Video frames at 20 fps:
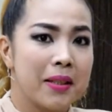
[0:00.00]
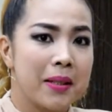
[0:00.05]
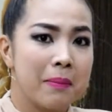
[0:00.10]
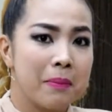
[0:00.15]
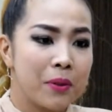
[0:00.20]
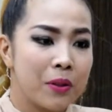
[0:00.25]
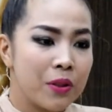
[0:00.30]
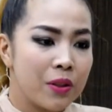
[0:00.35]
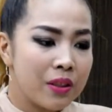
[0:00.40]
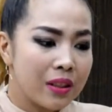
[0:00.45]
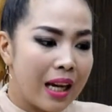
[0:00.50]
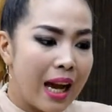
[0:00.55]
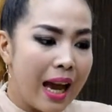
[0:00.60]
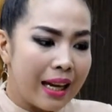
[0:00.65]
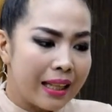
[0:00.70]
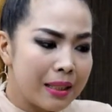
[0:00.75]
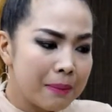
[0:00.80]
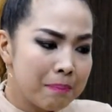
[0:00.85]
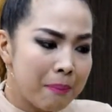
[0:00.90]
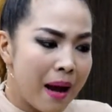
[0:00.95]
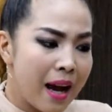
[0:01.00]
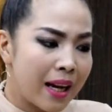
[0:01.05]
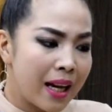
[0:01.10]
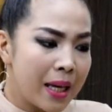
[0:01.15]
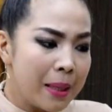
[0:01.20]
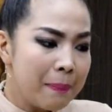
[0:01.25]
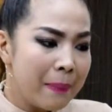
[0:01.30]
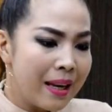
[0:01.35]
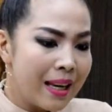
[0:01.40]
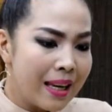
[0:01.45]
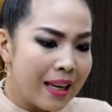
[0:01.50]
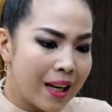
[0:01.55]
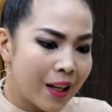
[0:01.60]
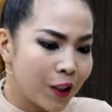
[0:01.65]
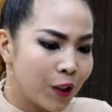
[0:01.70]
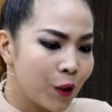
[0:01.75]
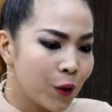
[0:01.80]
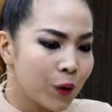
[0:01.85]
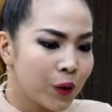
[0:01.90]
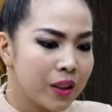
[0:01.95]
Alam mo yun? Kahit bagay man
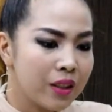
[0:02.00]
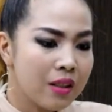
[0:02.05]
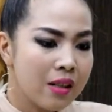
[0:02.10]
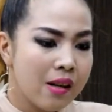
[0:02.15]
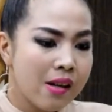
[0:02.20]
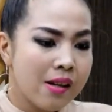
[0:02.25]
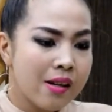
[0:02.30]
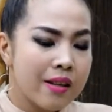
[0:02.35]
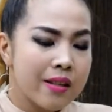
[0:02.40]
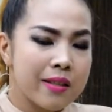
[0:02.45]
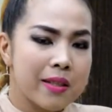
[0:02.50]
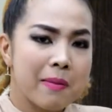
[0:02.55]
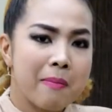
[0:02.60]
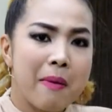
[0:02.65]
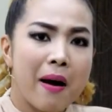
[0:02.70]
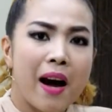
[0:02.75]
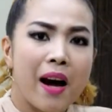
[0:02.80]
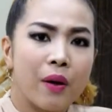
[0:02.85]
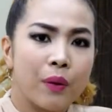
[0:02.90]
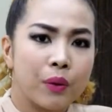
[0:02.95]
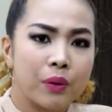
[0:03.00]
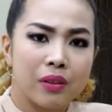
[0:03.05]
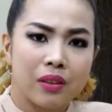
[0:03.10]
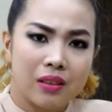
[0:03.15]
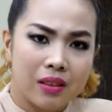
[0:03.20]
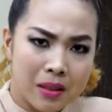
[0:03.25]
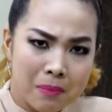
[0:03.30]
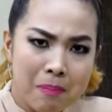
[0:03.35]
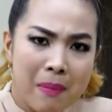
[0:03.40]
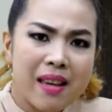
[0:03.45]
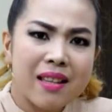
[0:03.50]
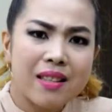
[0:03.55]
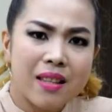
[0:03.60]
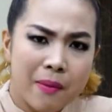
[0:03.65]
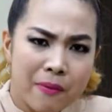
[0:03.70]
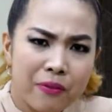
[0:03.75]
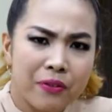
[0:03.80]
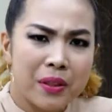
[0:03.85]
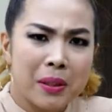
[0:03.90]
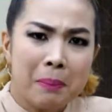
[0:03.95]
lang yun, somehow, it
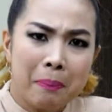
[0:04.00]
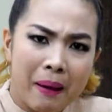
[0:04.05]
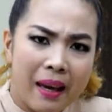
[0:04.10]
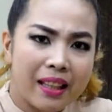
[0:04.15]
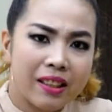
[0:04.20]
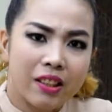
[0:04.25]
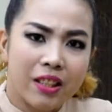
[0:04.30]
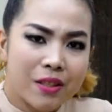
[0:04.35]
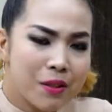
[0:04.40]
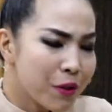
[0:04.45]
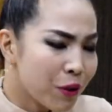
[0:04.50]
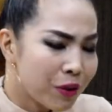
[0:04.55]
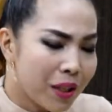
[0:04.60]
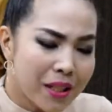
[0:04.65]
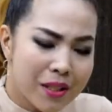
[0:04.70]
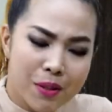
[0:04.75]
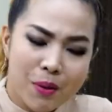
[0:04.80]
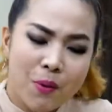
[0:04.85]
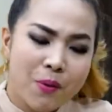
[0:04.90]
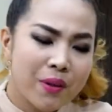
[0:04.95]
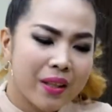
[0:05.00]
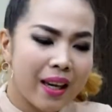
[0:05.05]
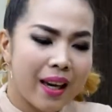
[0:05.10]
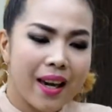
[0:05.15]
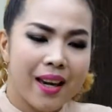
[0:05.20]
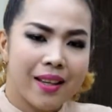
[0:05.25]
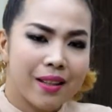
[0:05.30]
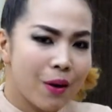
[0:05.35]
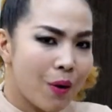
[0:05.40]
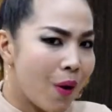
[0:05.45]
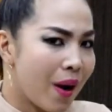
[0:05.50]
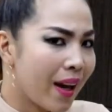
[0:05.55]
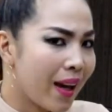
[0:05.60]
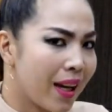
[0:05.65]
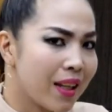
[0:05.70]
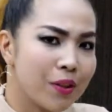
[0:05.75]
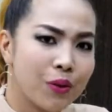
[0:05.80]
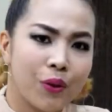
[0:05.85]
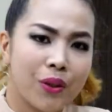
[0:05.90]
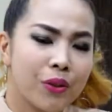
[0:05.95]
makes them feel better. So, that's okay. Go
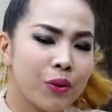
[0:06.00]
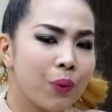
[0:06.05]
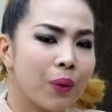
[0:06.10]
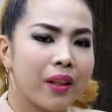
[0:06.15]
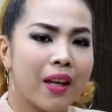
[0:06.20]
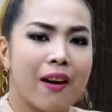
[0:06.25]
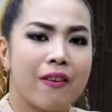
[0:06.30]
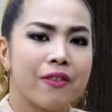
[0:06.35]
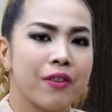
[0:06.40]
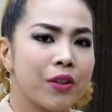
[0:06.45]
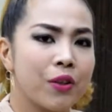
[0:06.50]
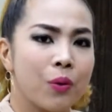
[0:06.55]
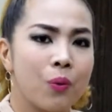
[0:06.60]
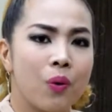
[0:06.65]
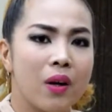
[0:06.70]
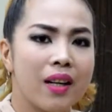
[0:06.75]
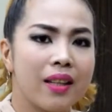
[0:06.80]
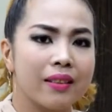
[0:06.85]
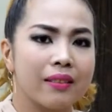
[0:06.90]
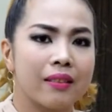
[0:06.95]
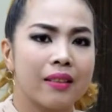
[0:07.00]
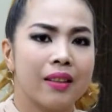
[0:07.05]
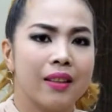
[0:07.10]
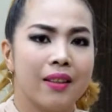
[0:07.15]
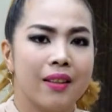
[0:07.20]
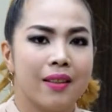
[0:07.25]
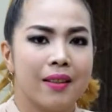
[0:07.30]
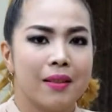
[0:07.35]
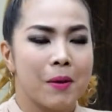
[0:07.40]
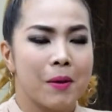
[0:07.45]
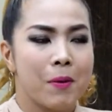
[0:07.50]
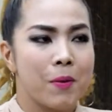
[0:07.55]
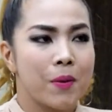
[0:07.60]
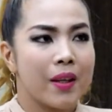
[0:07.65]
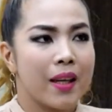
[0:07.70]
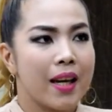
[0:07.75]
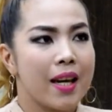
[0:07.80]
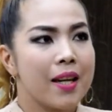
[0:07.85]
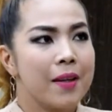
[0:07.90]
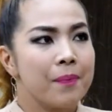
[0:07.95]
ahead. You can do whatever you want.
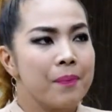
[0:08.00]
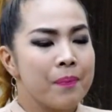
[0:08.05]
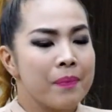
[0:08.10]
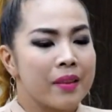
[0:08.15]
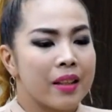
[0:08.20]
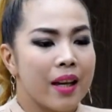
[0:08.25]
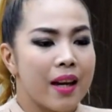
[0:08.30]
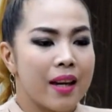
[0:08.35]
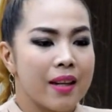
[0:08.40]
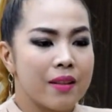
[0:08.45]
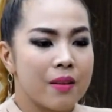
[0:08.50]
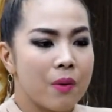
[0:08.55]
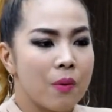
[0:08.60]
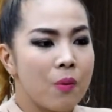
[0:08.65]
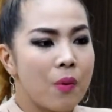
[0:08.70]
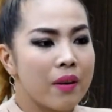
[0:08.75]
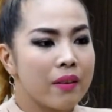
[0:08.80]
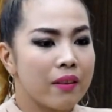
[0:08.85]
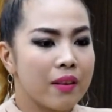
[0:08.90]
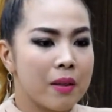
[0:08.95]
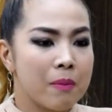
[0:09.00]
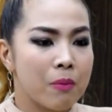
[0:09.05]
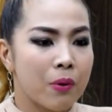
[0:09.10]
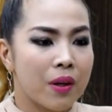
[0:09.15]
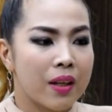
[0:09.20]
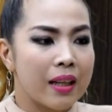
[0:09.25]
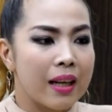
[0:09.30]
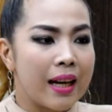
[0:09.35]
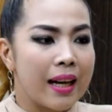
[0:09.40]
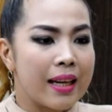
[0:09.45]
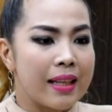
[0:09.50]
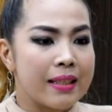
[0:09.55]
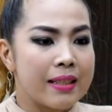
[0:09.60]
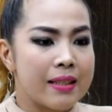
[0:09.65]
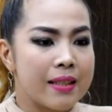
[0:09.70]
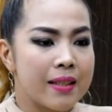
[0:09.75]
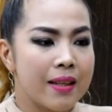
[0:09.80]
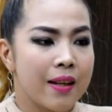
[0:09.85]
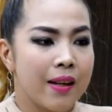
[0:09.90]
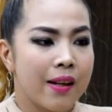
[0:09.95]
Okay? And one thing more,
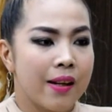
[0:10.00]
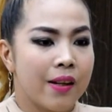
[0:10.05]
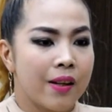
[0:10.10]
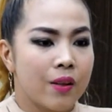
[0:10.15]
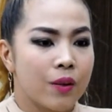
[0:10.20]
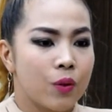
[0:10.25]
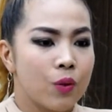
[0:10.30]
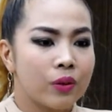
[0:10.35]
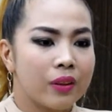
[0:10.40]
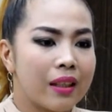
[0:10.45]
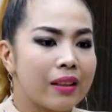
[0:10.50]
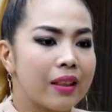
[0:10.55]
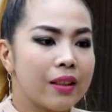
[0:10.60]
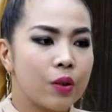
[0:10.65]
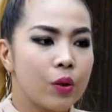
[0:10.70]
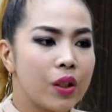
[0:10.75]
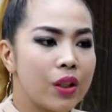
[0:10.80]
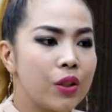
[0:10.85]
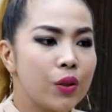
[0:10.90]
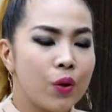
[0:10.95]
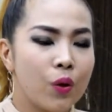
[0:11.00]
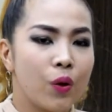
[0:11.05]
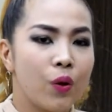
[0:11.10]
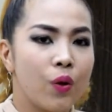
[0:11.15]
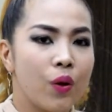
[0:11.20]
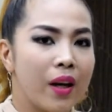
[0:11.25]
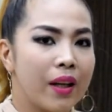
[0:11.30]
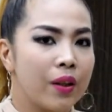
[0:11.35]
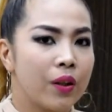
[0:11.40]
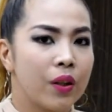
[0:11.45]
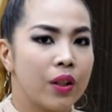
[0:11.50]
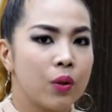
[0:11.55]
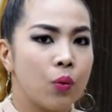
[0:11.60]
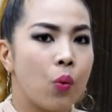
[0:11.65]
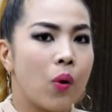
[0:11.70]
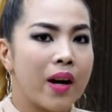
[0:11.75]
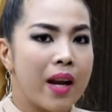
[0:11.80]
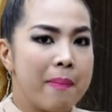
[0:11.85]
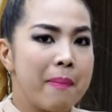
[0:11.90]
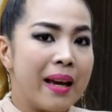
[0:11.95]
guys. Kung tatanungin niyo ako ngayon,
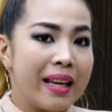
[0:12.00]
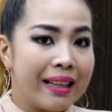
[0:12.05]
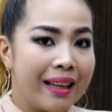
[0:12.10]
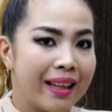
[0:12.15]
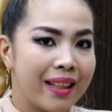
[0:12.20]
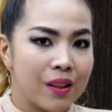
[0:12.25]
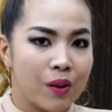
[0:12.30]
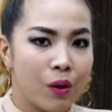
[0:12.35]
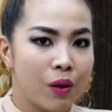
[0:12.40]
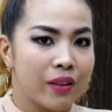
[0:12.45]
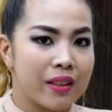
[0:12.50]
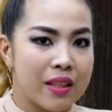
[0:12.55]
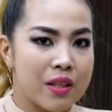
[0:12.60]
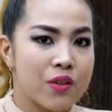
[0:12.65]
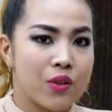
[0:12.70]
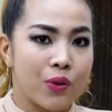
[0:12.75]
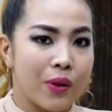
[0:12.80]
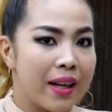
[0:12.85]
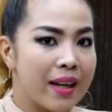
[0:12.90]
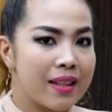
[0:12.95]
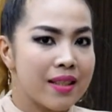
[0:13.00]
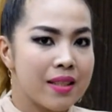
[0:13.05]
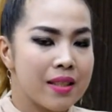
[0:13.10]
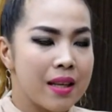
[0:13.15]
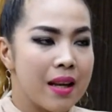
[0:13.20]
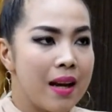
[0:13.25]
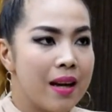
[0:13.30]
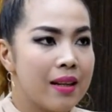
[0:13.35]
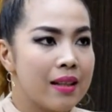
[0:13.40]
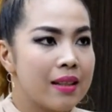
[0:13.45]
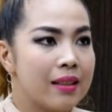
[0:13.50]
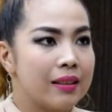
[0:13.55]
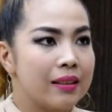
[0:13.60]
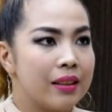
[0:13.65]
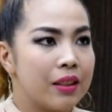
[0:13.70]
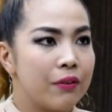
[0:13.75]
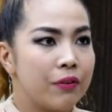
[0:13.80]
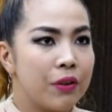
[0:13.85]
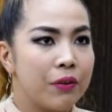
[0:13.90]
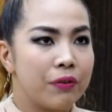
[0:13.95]
where am I getting all these strengths?
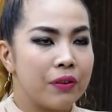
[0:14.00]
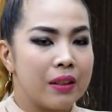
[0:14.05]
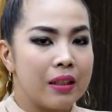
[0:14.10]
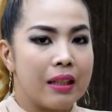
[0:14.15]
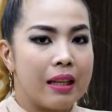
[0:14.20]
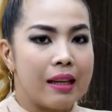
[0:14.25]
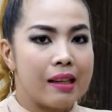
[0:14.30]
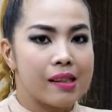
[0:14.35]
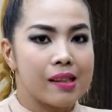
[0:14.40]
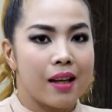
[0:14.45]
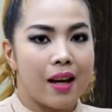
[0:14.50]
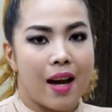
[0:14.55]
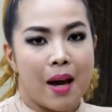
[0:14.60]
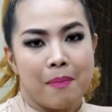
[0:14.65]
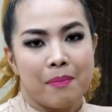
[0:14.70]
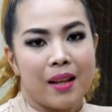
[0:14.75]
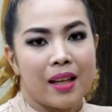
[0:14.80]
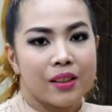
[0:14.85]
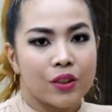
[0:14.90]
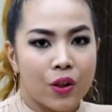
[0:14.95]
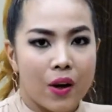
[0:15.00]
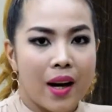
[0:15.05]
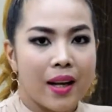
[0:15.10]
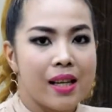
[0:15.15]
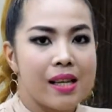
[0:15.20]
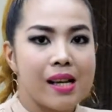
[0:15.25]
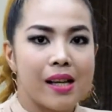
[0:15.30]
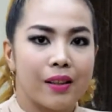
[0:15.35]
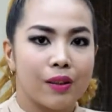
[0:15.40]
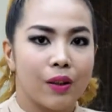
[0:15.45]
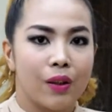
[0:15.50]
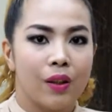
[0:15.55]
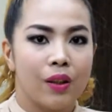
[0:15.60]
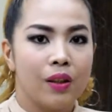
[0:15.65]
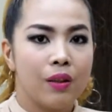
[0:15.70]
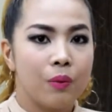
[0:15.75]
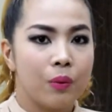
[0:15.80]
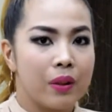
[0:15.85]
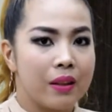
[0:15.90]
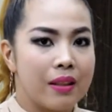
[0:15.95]
If you feel like I'm not crying at
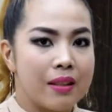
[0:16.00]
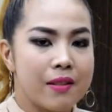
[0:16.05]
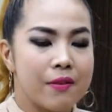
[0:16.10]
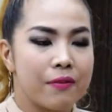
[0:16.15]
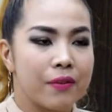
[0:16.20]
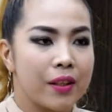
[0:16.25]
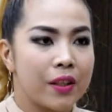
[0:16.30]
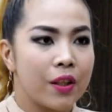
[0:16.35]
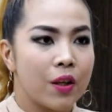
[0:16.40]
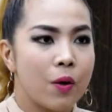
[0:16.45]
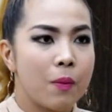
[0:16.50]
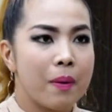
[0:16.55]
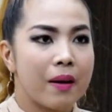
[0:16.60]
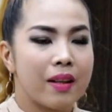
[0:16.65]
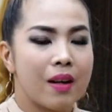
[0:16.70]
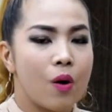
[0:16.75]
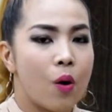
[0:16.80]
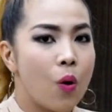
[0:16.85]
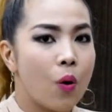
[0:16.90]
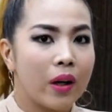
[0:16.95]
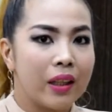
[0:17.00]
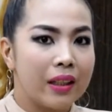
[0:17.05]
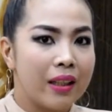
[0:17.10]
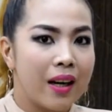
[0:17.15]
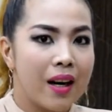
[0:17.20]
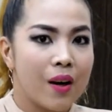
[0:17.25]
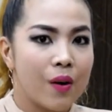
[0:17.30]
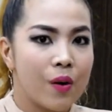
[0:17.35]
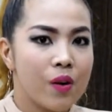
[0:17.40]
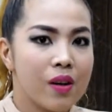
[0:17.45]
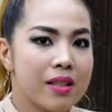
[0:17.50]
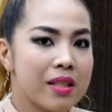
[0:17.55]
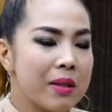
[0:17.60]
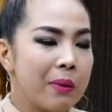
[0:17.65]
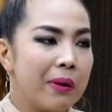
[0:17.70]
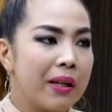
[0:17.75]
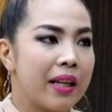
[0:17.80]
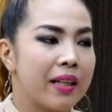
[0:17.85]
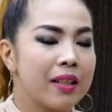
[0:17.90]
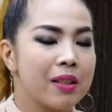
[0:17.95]
all with this video, parang okay lang ako
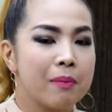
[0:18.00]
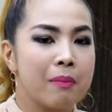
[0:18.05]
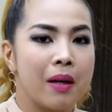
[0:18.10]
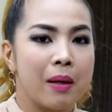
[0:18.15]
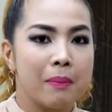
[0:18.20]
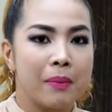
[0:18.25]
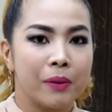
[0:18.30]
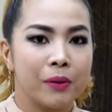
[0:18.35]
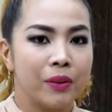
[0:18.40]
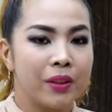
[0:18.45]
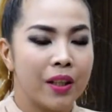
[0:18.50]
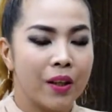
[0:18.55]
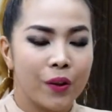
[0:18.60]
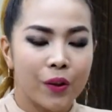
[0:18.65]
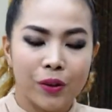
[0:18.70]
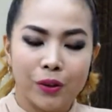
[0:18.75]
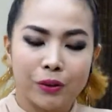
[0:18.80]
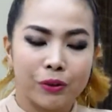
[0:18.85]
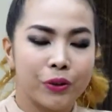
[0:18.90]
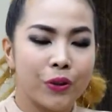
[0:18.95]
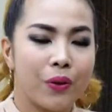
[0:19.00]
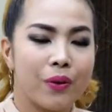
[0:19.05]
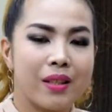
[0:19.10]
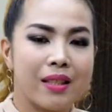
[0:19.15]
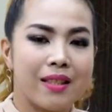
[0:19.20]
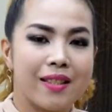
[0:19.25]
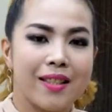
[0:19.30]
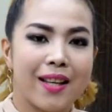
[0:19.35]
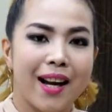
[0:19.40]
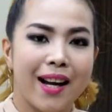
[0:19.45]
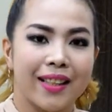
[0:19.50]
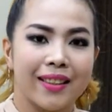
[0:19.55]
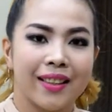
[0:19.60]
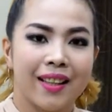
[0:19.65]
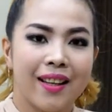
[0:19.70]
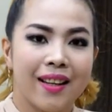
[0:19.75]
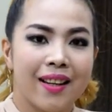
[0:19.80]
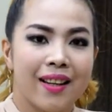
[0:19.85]
kasi wala na yung mga magulang ko. No, it's not.